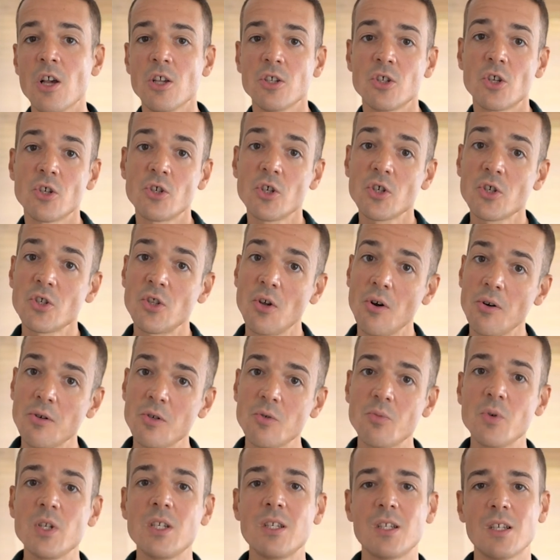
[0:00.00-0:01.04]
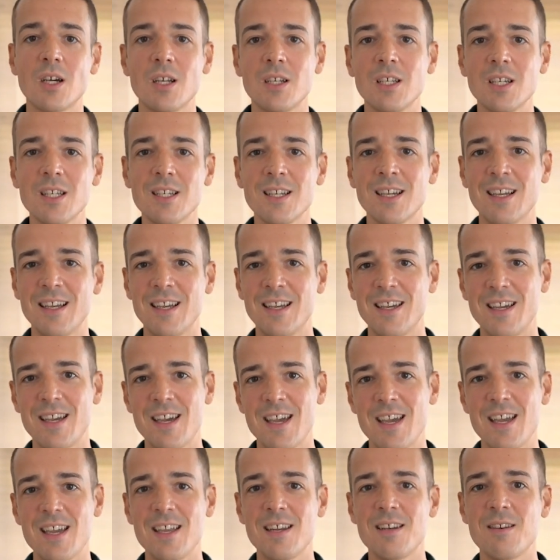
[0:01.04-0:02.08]
such as those we studied
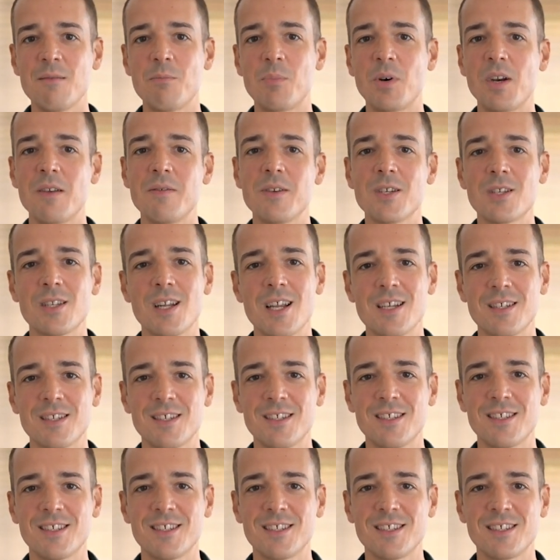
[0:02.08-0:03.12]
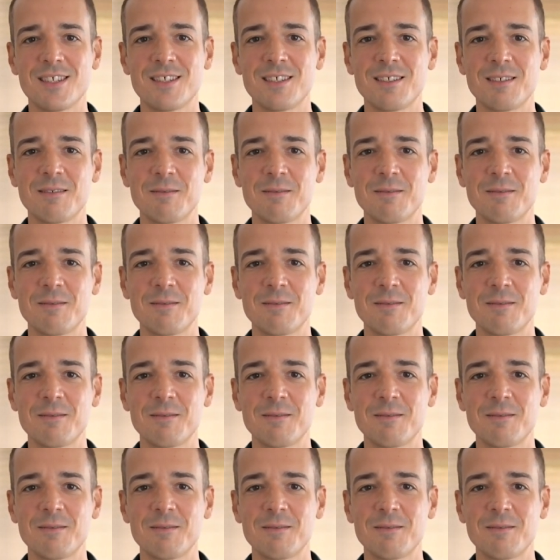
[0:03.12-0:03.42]
in previous lessons.